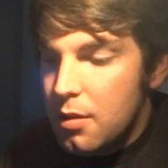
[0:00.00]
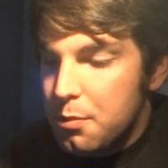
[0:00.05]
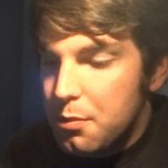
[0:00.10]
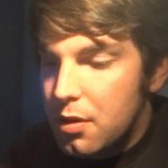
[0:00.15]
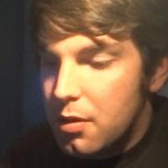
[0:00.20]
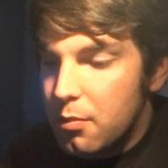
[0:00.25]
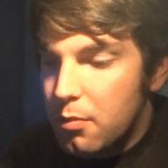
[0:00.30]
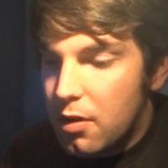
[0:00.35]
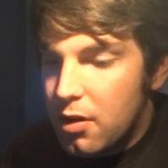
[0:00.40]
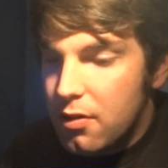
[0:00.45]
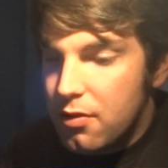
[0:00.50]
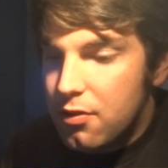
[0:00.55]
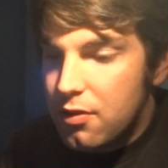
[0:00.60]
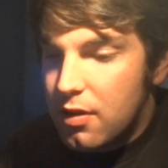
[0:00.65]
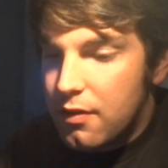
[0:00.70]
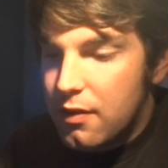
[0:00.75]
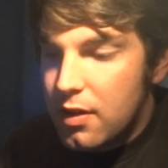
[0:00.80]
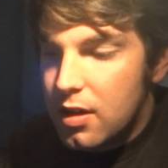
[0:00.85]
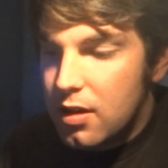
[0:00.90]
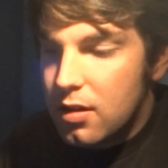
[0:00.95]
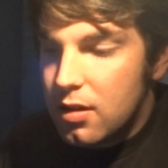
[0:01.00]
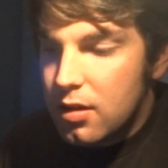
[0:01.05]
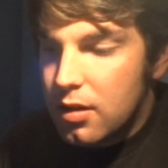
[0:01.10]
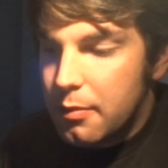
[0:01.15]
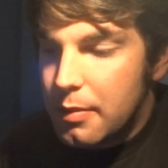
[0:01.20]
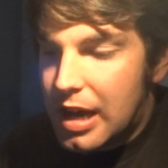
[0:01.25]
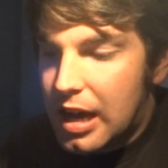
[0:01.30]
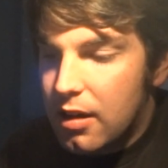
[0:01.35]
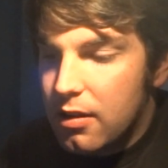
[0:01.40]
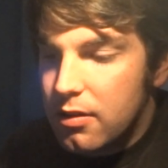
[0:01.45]
But most of it,
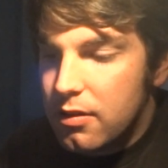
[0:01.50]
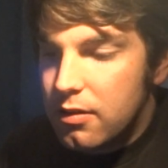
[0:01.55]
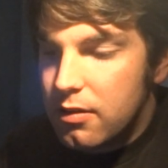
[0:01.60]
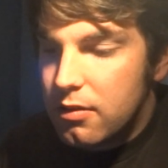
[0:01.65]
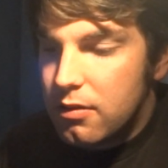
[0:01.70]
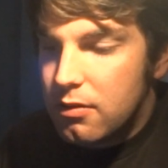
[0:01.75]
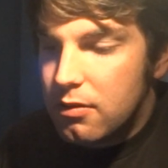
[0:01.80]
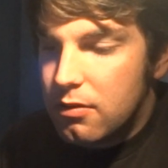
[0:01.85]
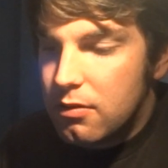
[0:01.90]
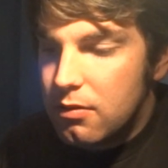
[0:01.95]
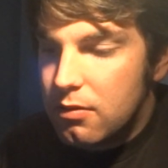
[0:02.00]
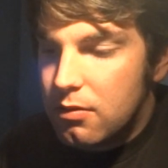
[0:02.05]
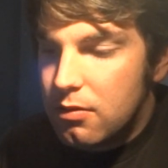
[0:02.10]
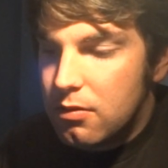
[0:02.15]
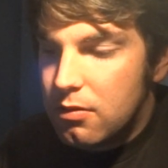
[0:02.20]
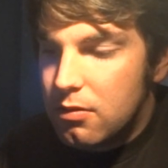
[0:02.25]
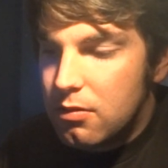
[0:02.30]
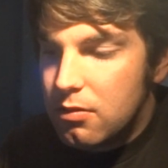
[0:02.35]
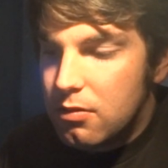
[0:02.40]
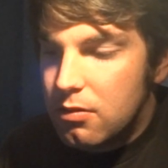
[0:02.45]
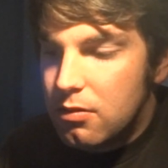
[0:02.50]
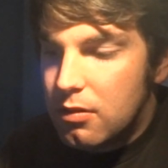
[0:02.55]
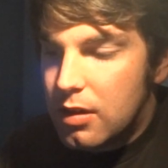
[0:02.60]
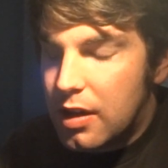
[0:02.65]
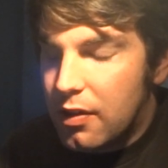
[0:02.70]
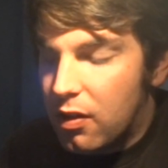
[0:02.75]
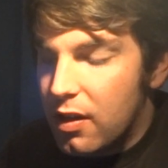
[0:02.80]
about at